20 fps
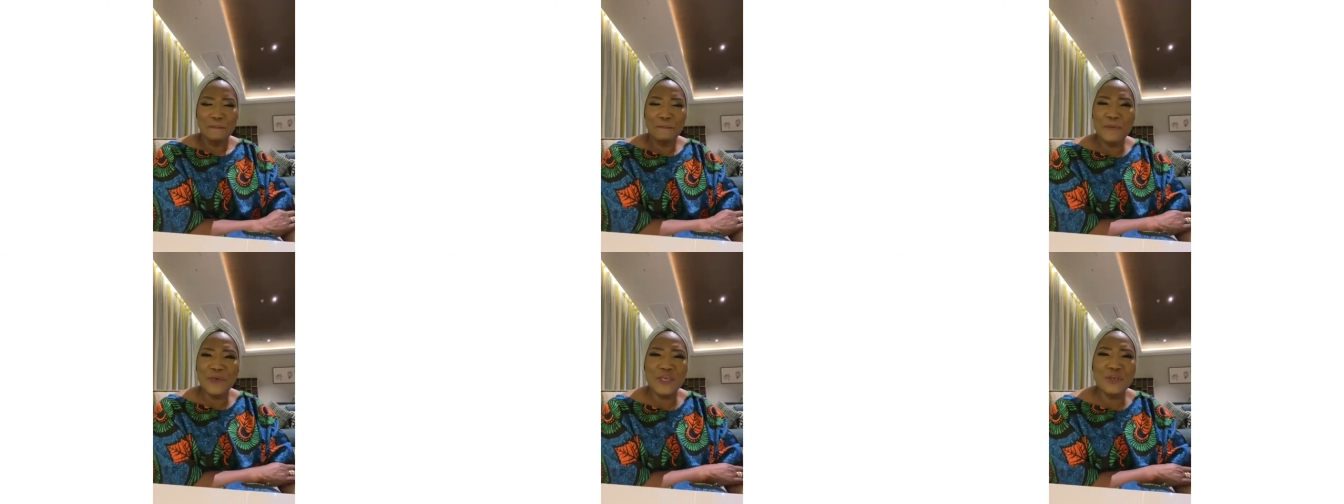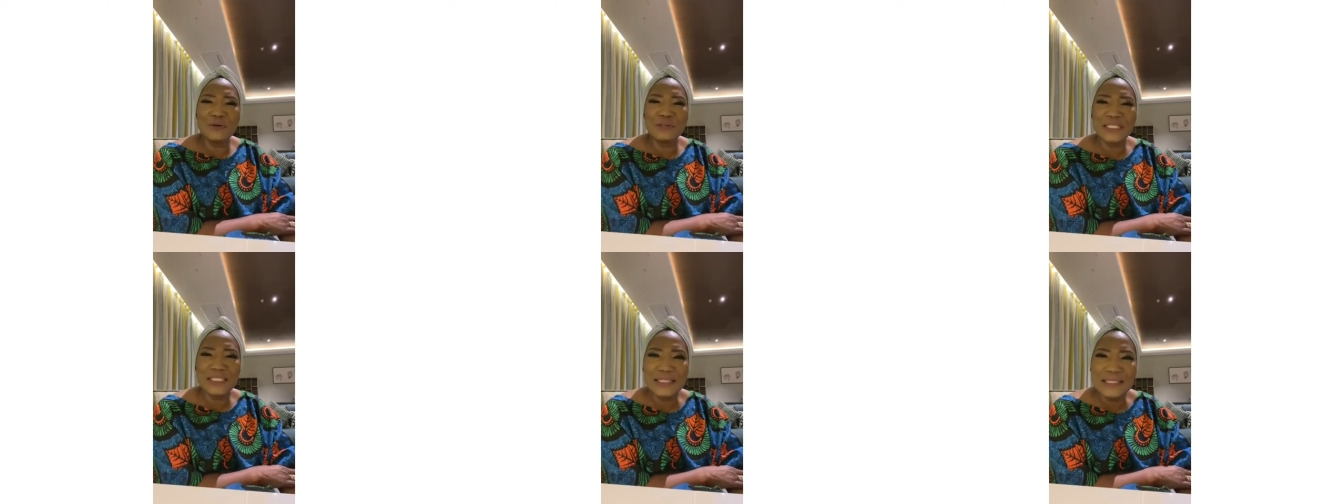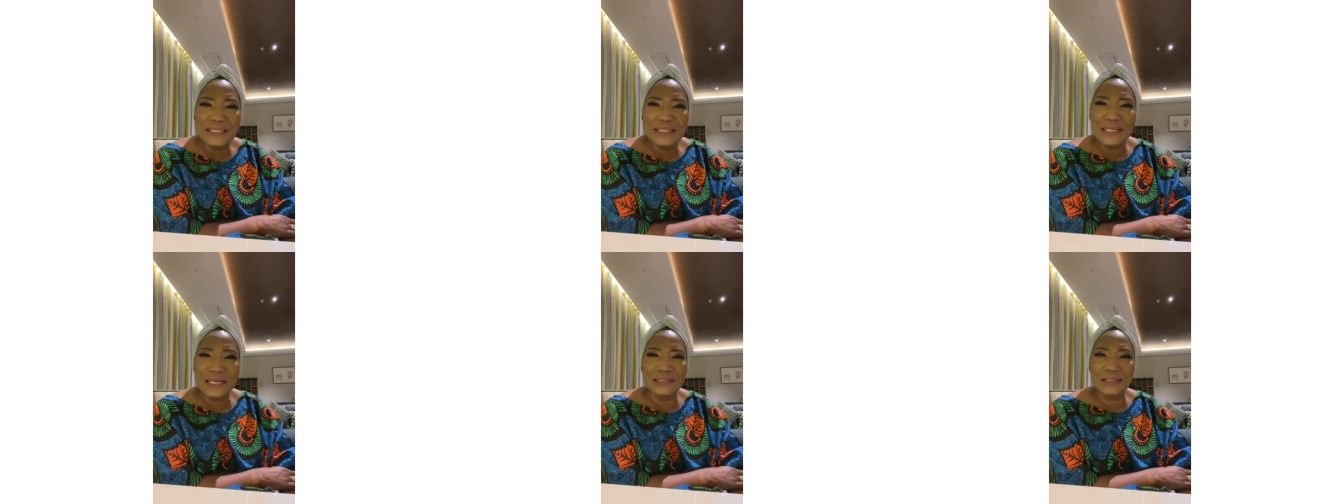Be your
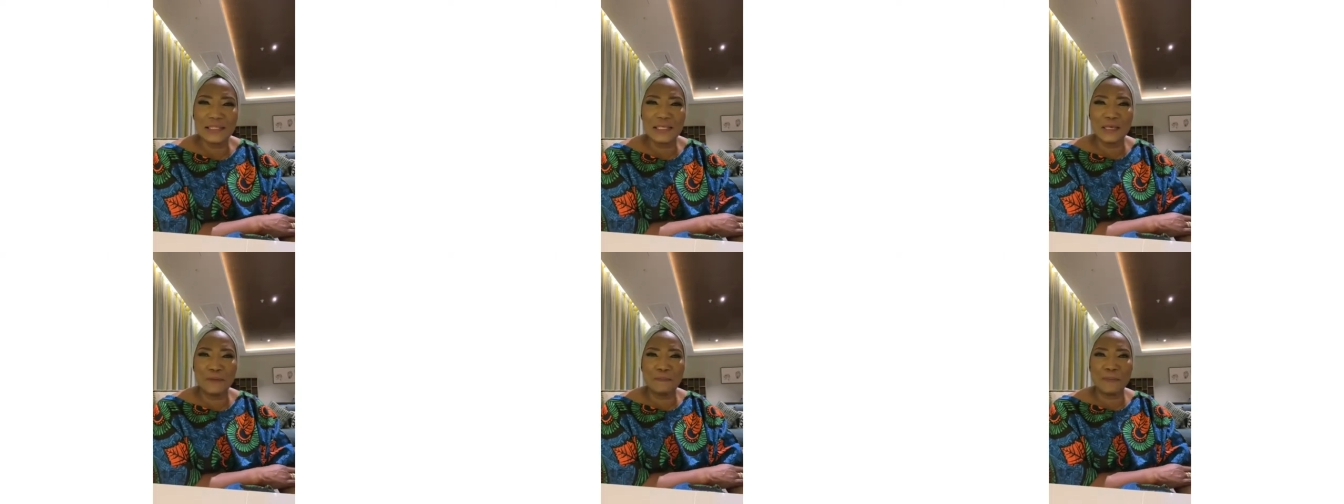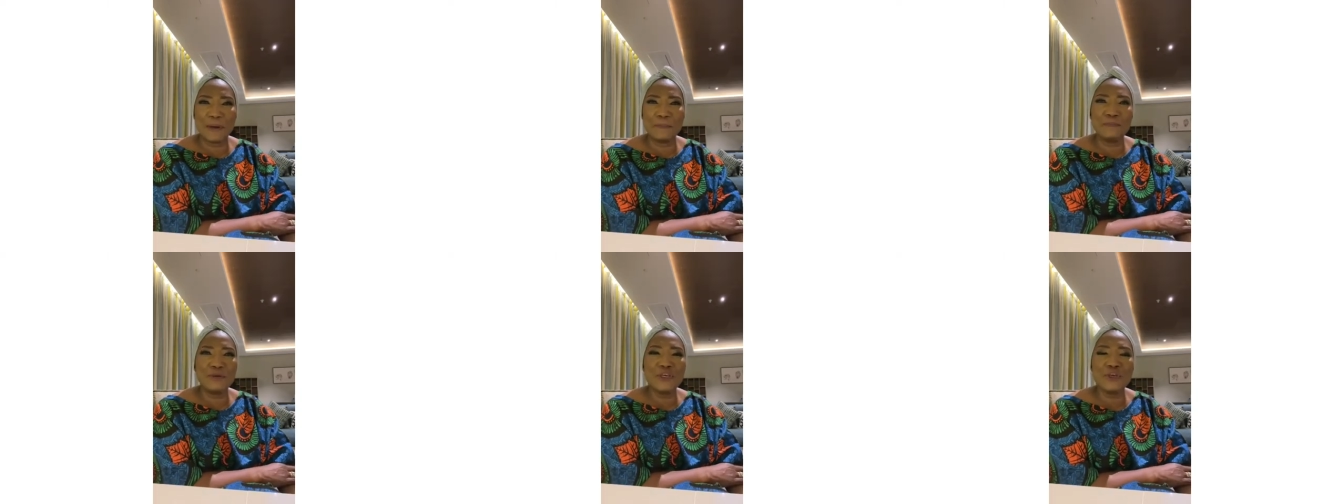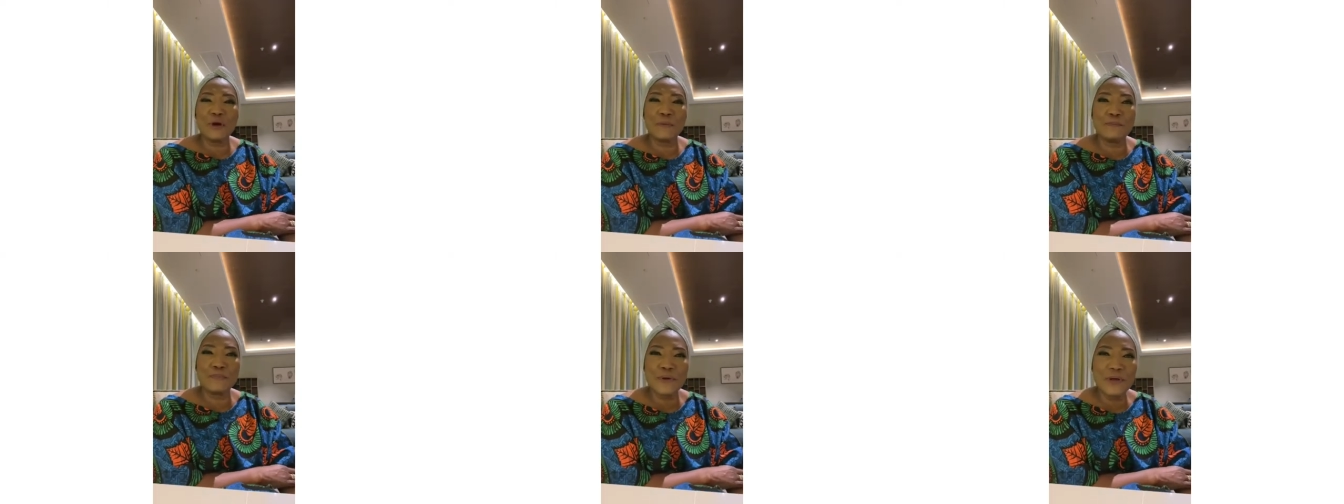sister's keeper. Be
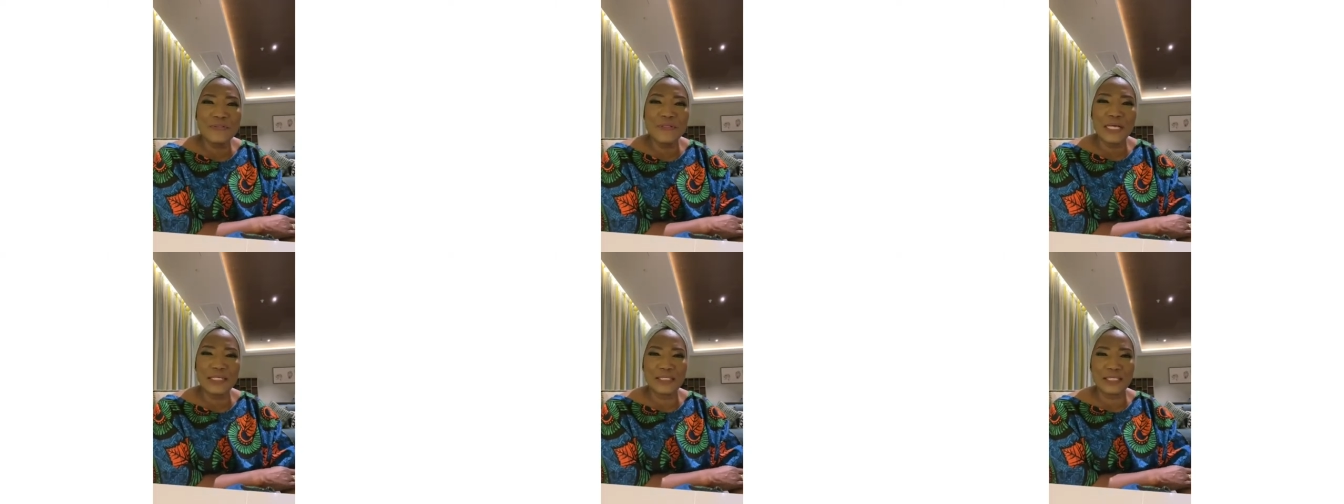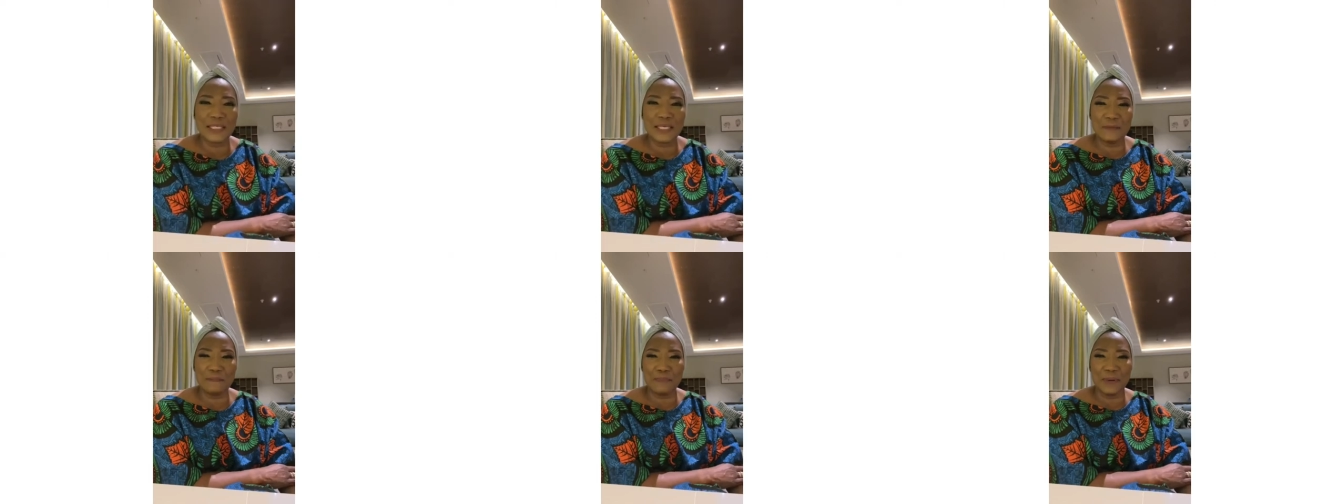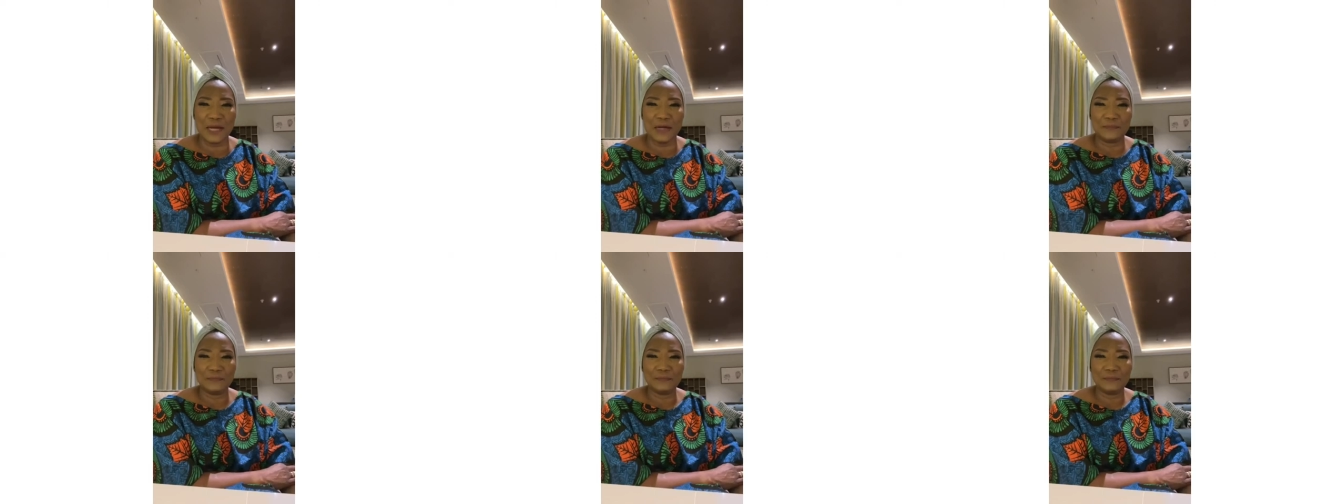your brother's
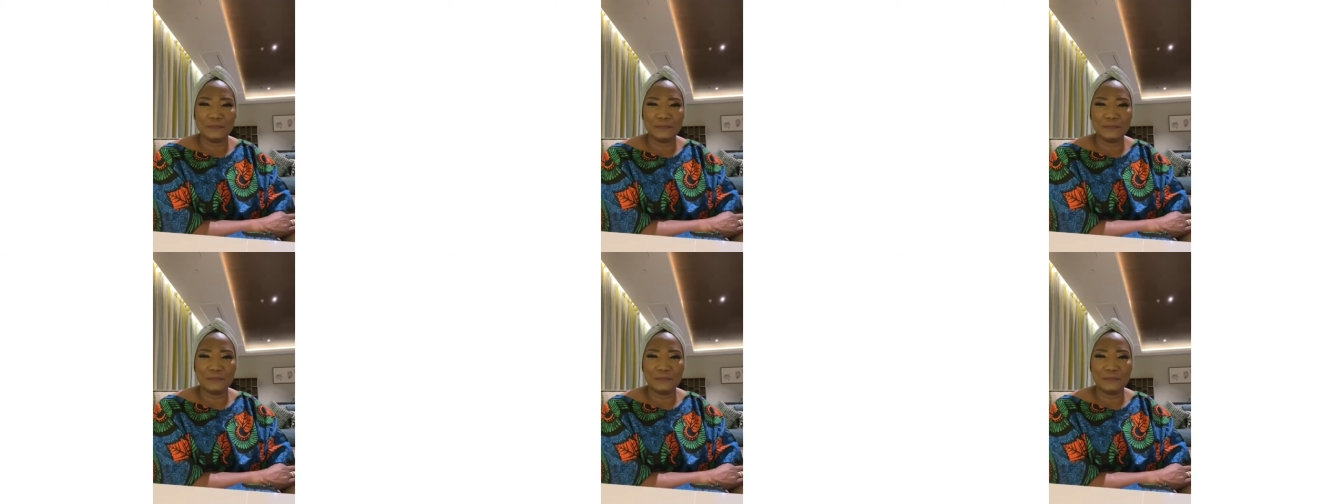keeper.